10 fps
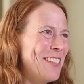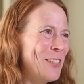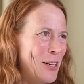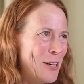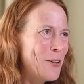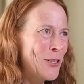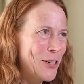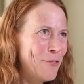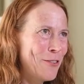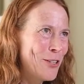an entire
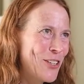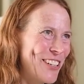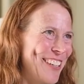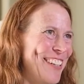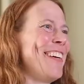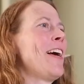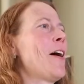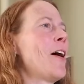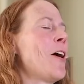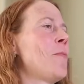shellfish,
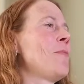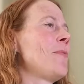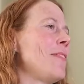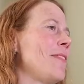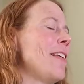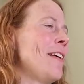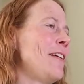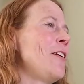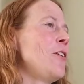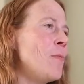um,
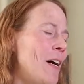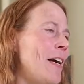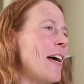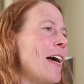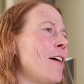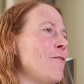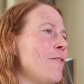then you might have